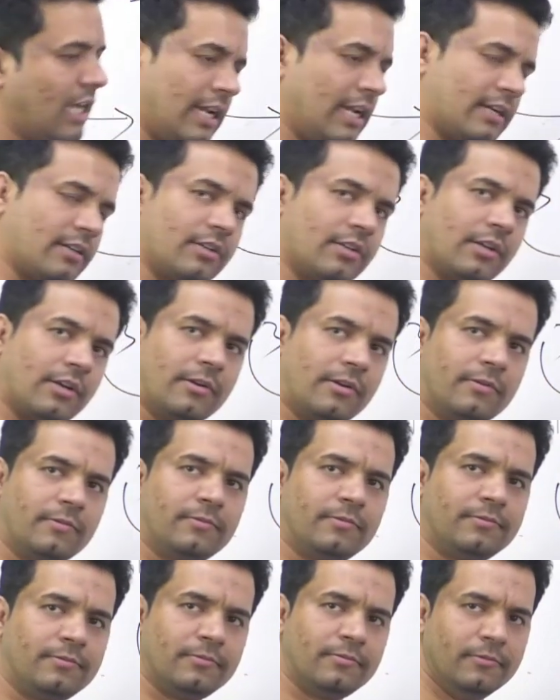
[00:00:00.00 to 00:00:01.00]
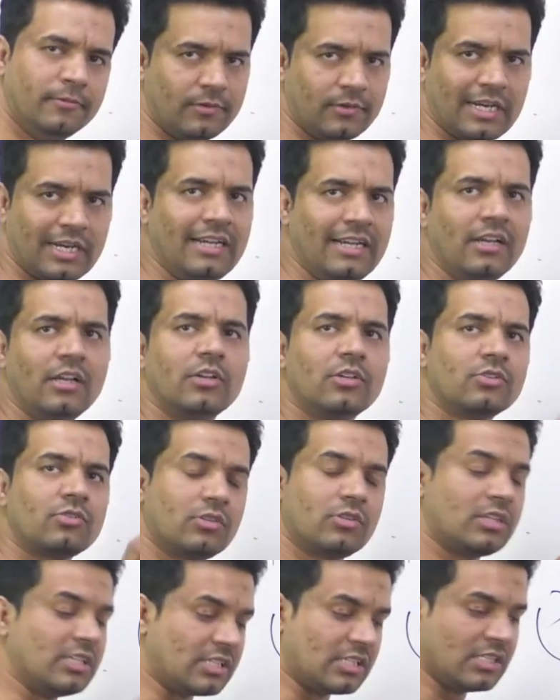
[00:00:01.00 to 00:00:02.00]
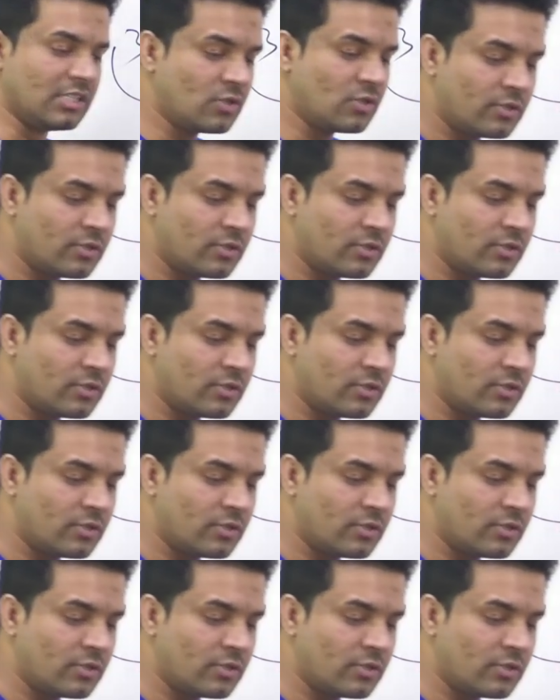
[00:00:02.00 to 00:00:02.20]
collector, right? So this